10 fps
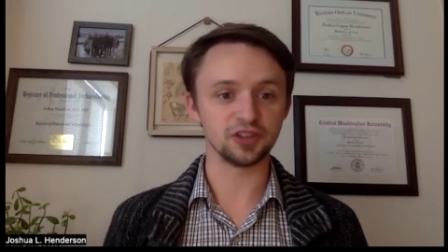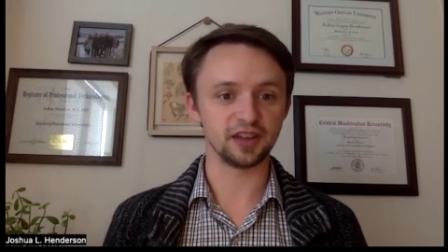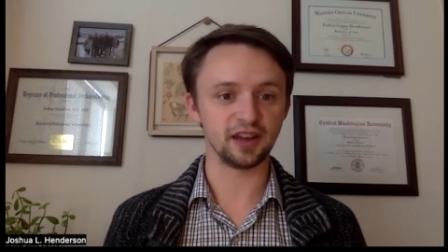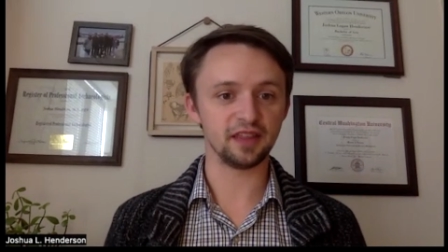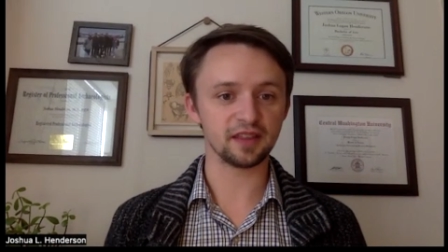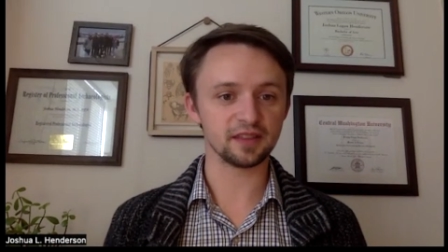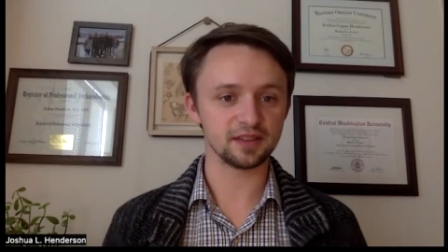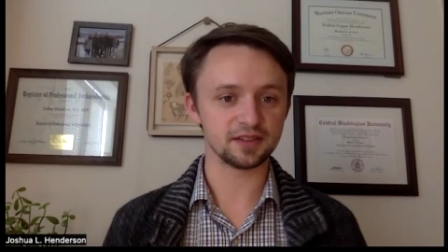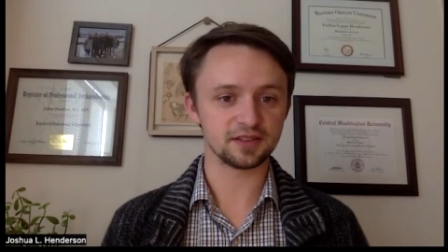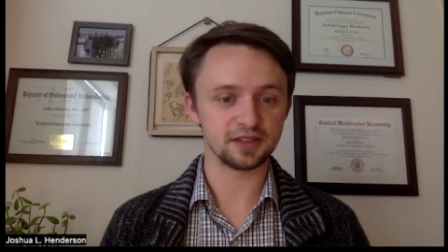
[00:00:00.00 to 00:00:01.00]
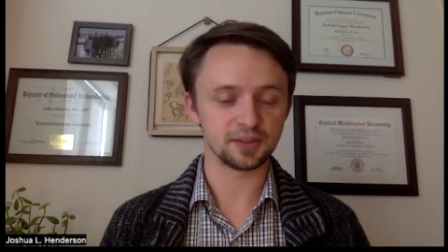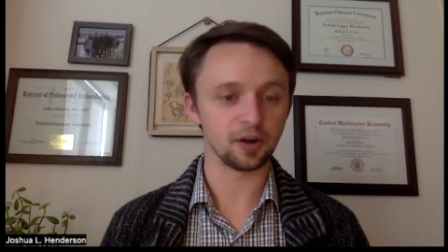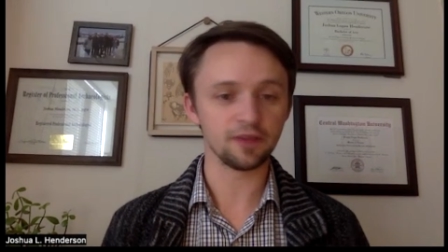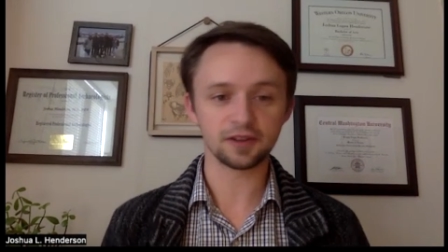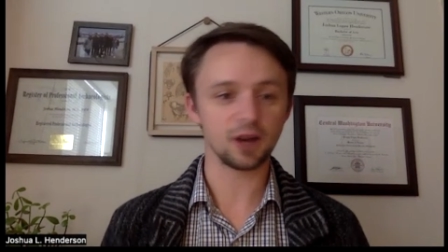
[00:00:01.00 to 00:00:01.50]
And I think this it's a
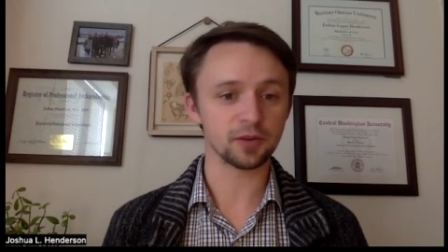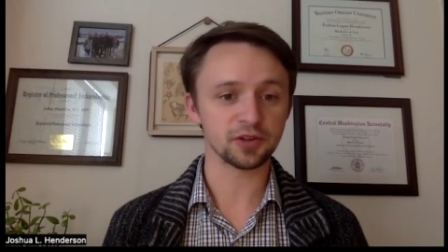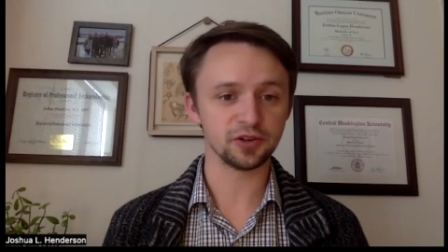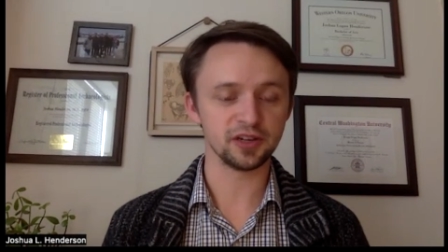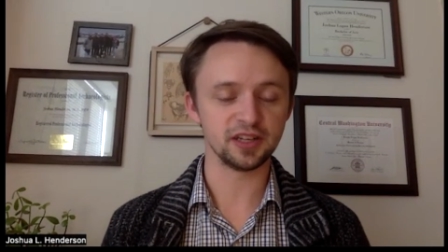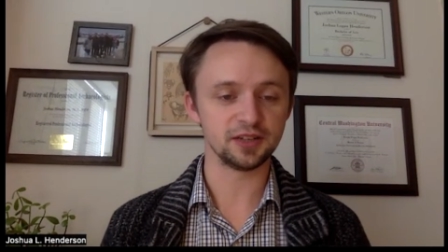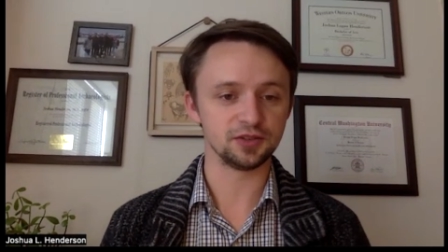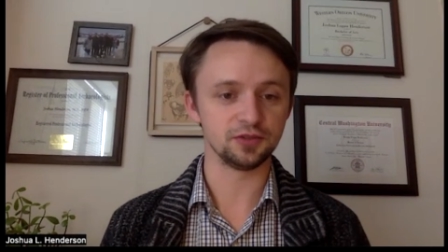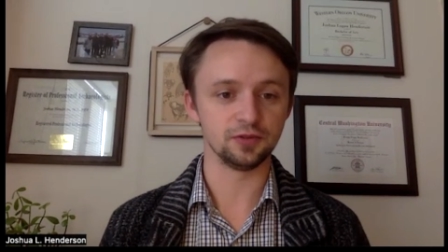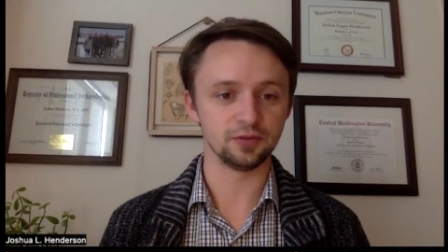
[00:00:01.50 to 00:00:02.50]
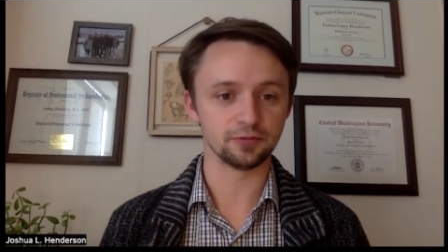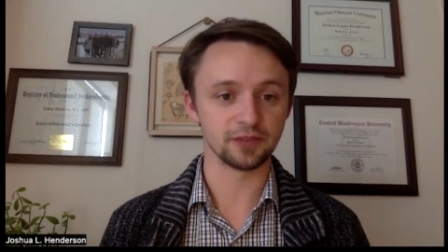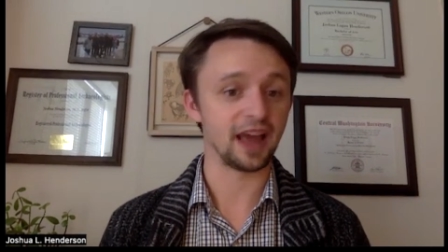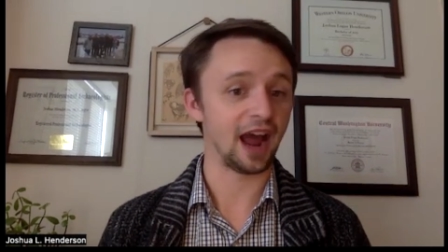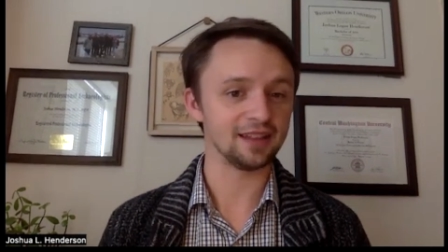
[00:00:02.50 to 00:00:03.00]
perfect opportunity to
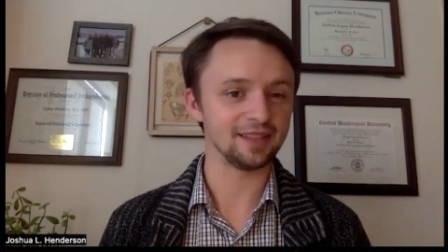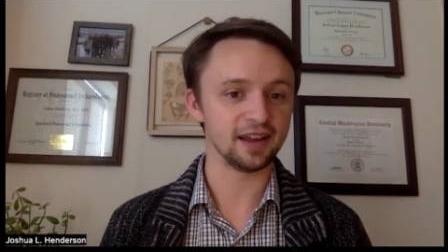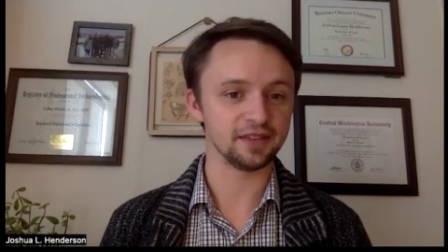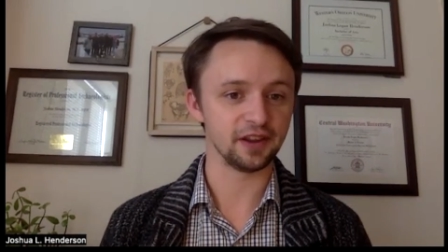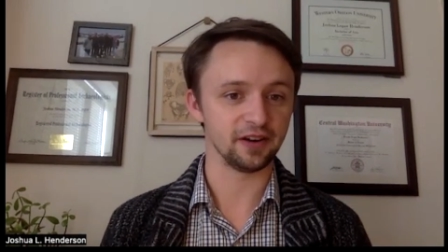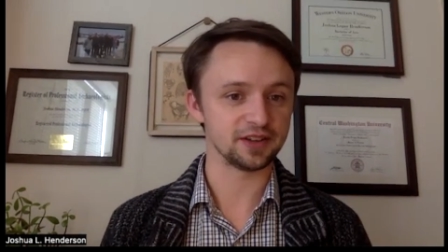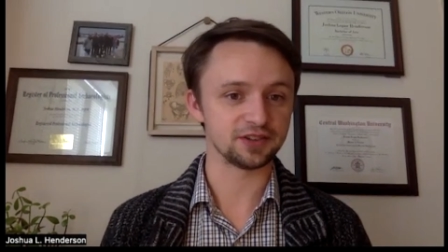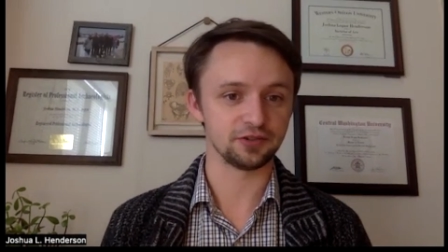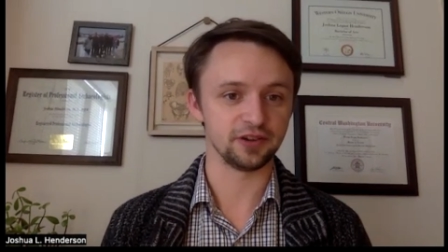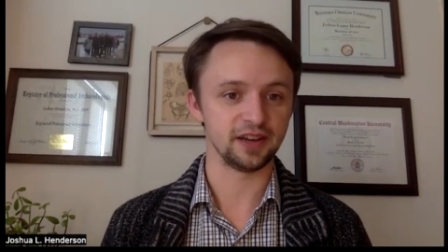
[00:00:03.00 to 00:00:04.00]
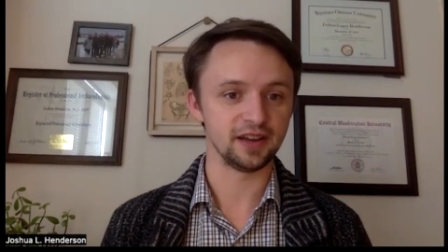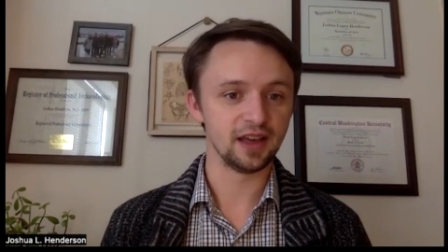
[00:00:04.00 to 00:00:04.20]
really highlight their history